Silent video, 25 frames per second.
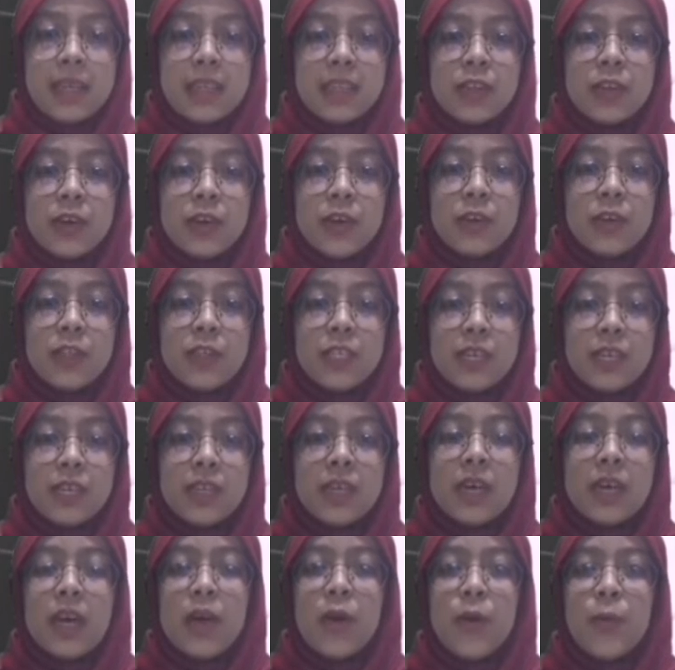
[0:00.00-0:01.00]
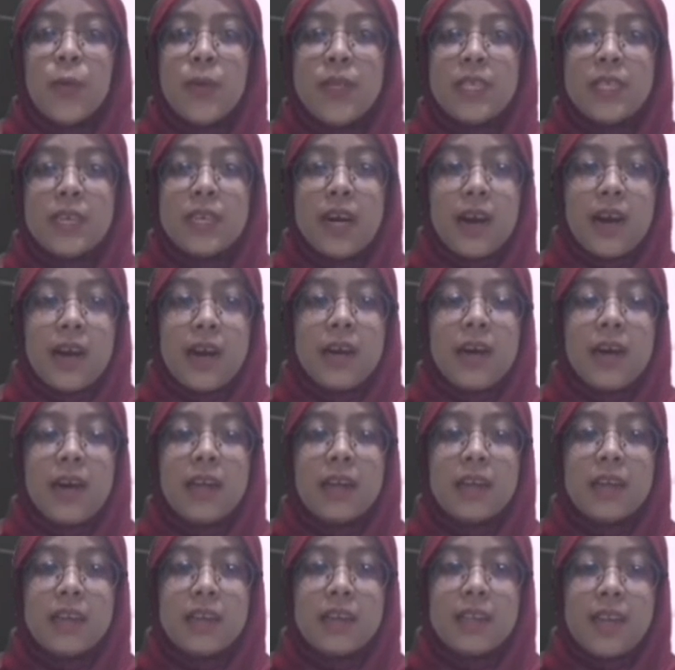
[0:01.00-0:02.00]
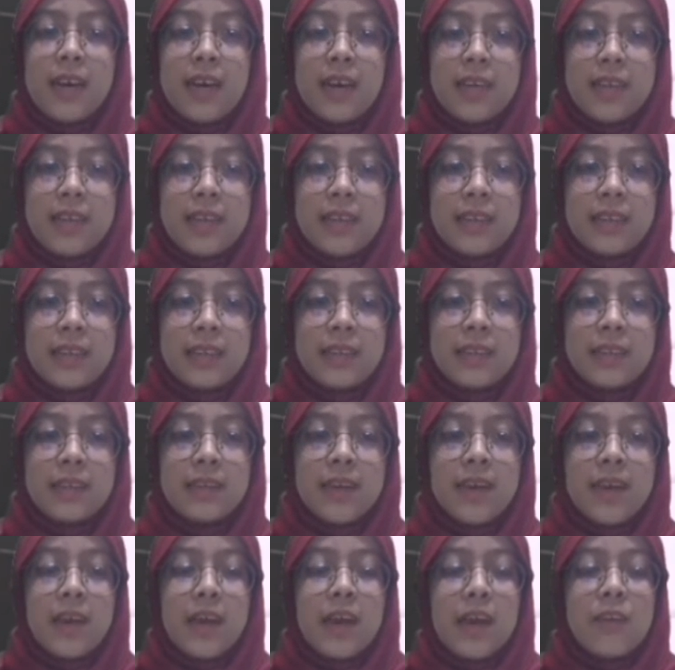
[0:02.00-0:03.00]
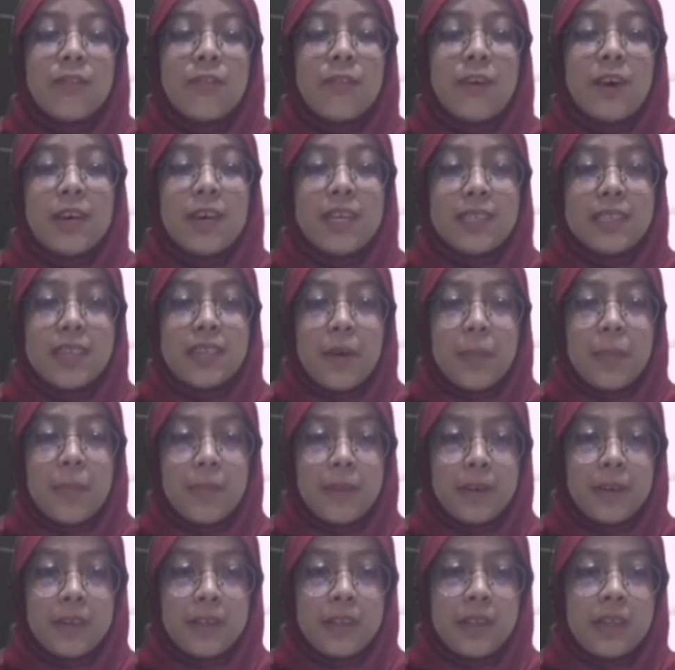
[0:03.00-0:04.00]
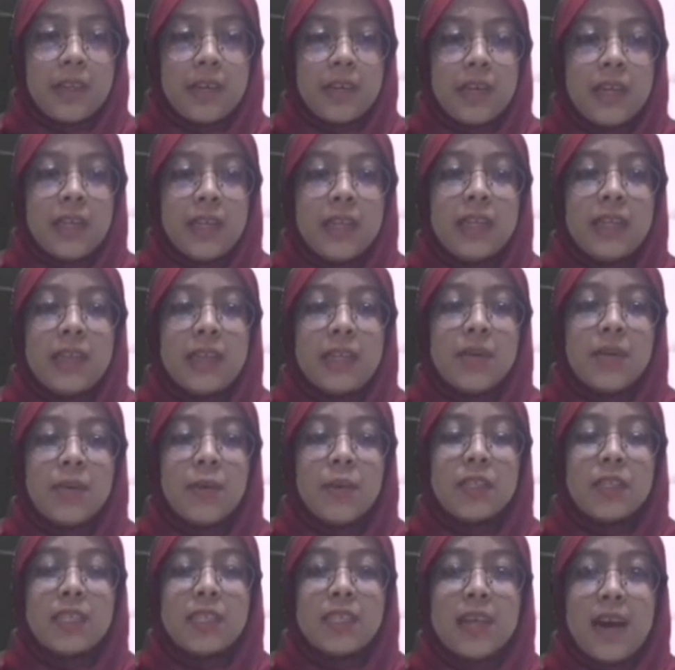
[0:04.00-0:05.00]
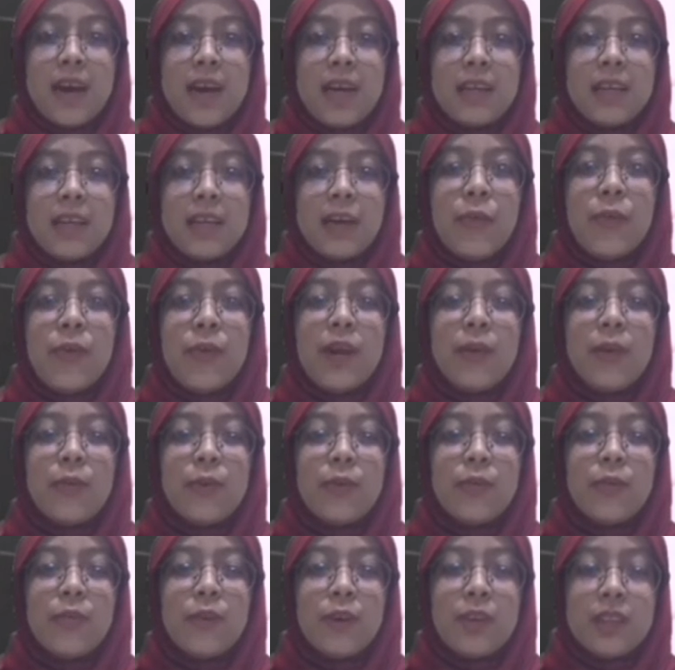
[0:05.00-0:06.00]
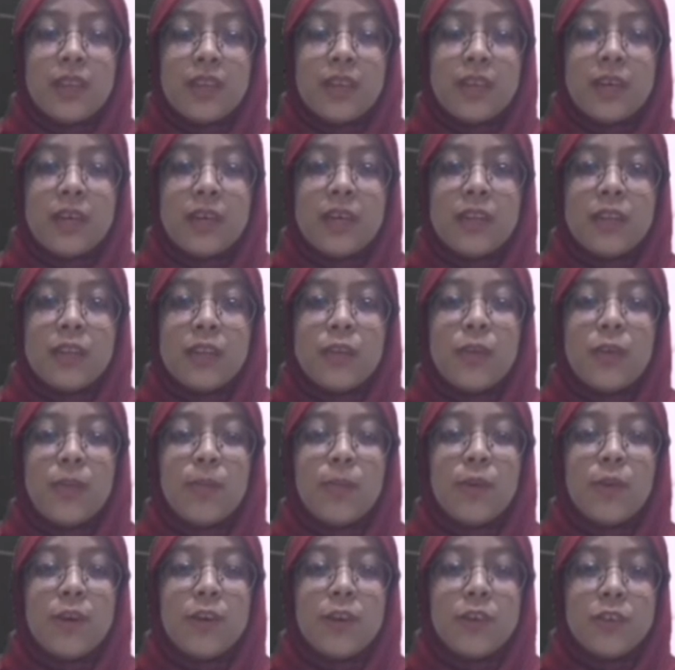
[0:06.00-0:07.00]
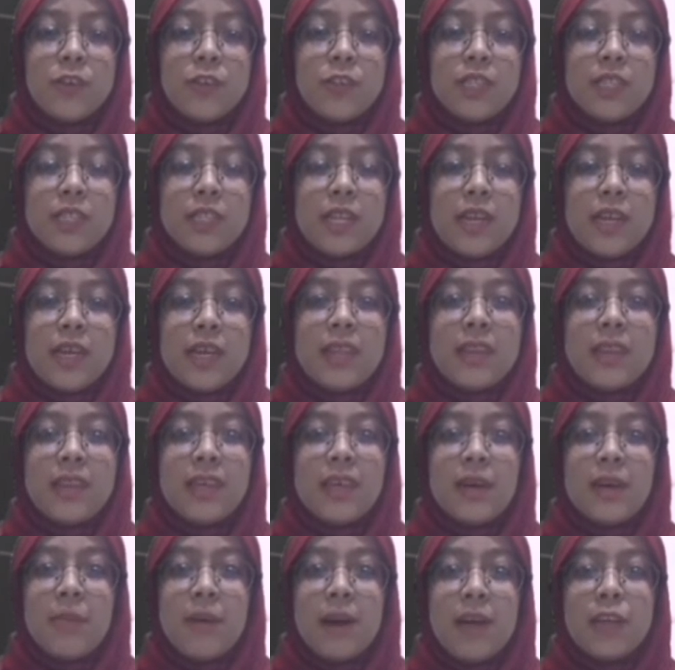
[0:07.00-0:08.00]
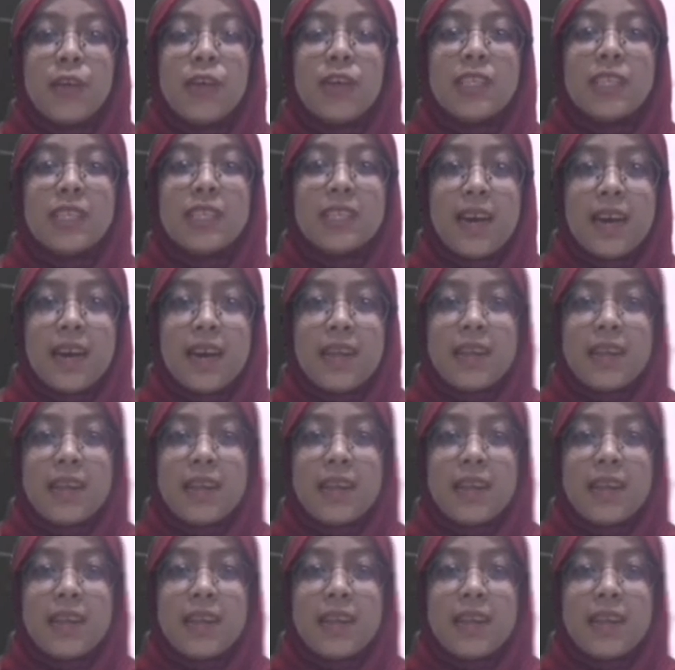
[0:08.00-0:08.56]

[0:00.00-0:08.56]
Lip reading: solution which are alkaline. For example, lithium oxide react with water to produce lithium hydroxide.